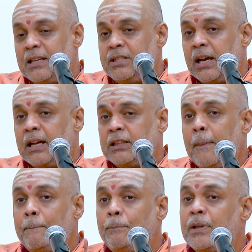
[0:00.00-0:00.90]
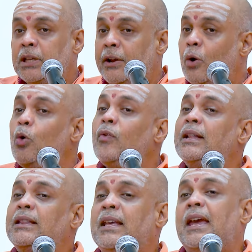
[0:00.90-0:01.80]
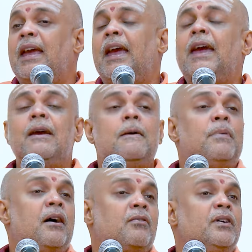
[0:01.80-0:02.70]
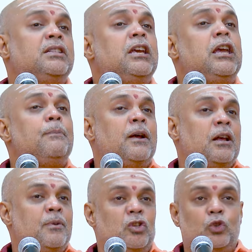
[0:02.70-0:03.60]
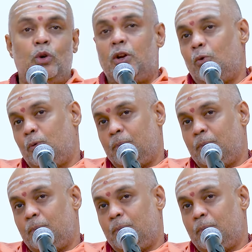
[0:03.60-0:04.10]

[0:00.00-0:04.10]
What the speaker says: jagatap pitarau vande parvati parameshwarau